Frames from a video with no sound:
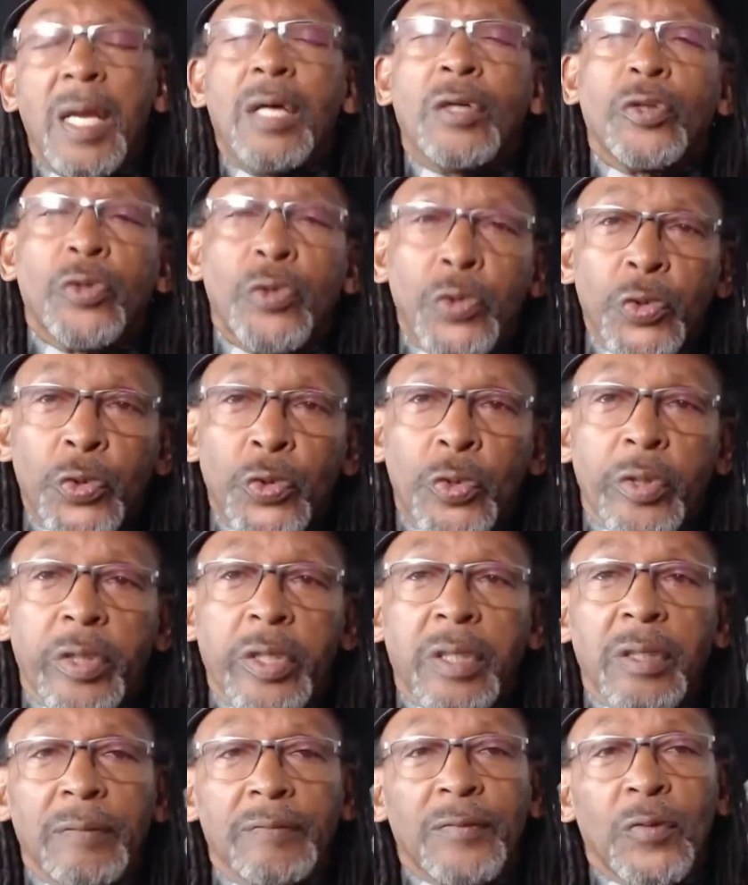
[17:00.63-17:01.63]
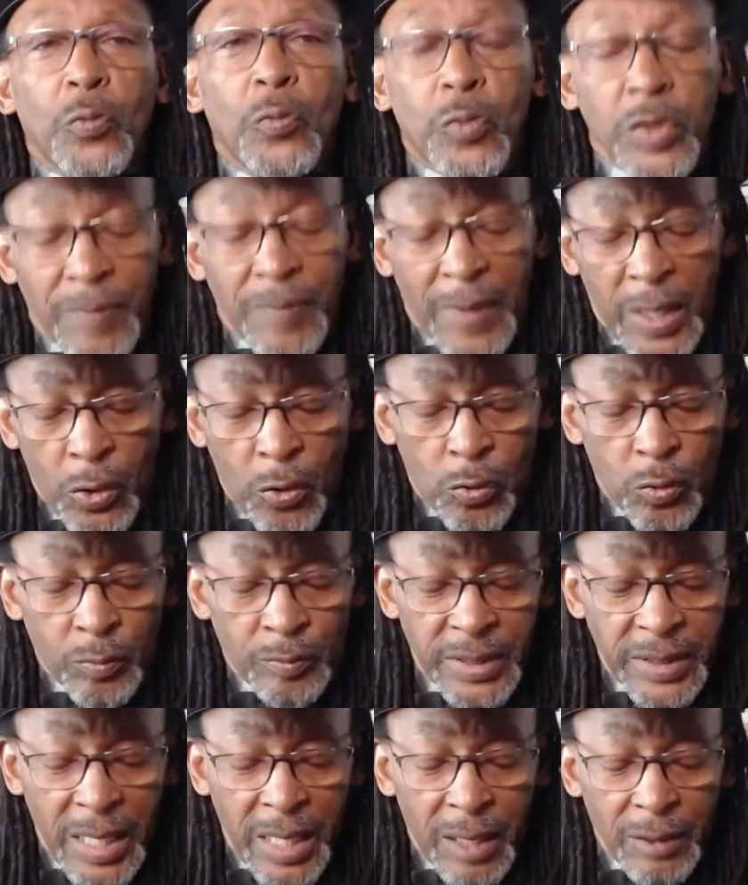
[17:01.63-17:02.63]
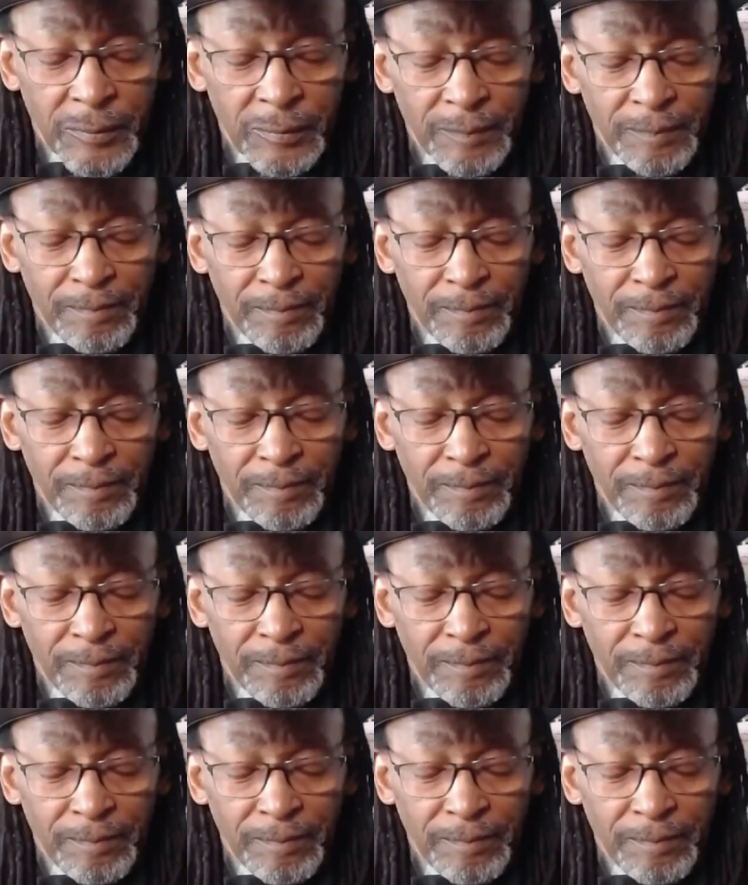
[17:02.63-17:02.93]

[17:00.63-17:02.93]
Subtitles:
Newark was my hometown.